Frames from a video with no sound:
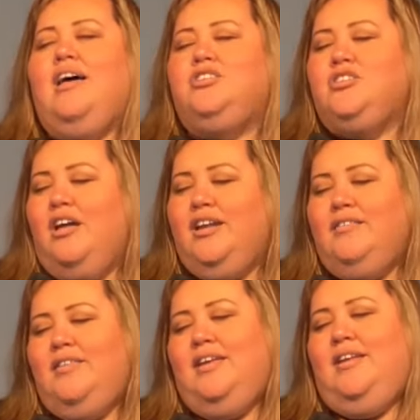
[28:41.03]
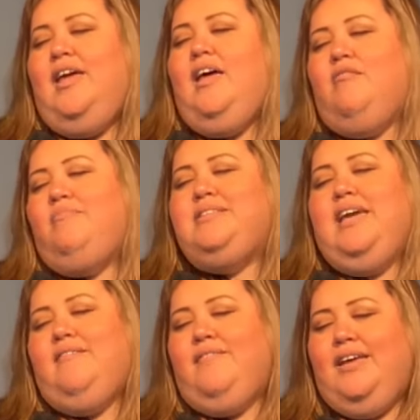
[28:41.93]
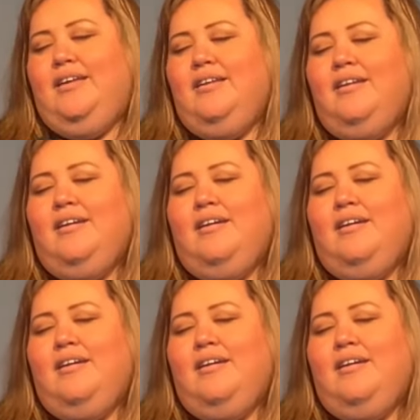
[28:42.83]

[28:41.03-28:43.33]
Jonathan help David.